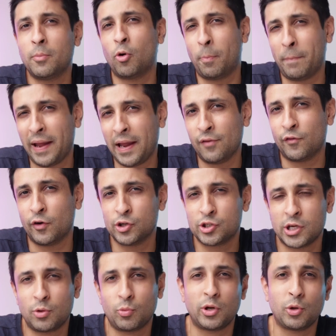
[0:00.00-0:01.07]
or paid
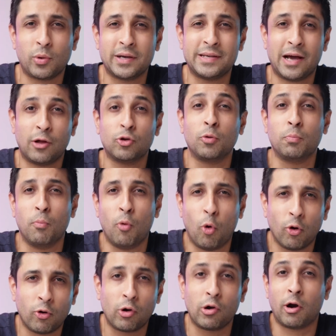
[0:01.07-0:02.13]
version when you want to download
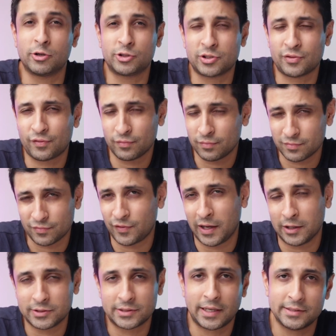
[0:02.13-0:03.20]
more or larger
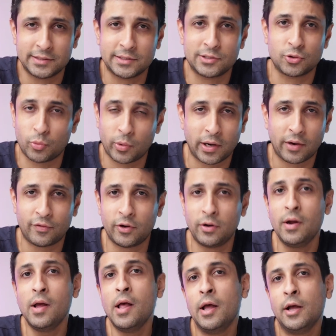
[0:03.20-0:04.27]
file sizes or
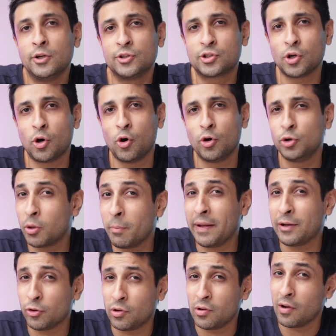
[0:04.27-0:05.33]
whatever. So you can
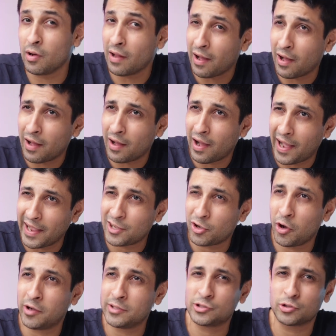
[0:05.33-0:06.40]
make good
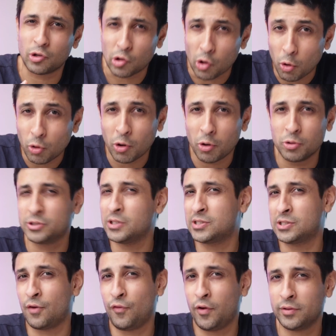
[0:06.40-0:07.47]
icons, good logos and
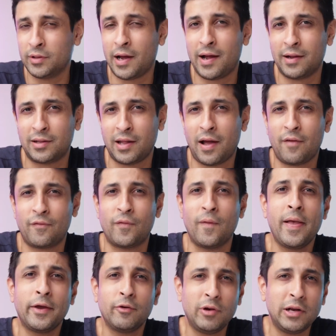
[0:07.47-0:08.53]
stuff on that. They have
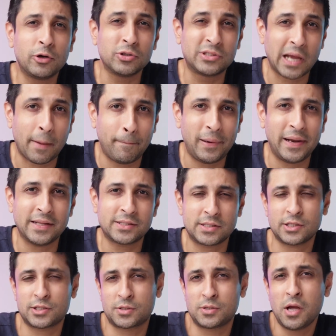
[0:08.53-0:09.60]
really good templates.
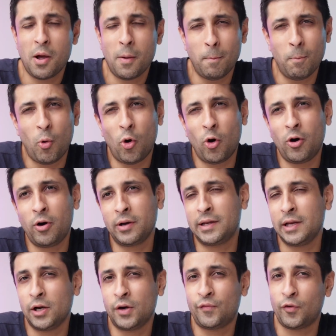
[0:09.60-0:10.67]
It's more
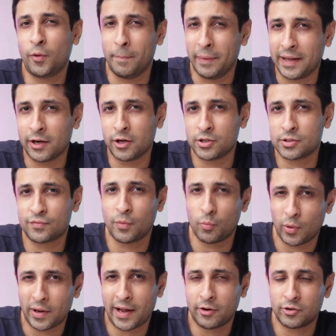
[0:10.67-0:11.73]
geared for beginners from
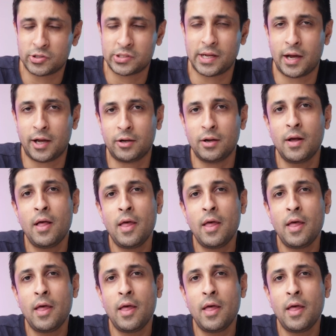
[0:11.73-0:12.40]
what I understand,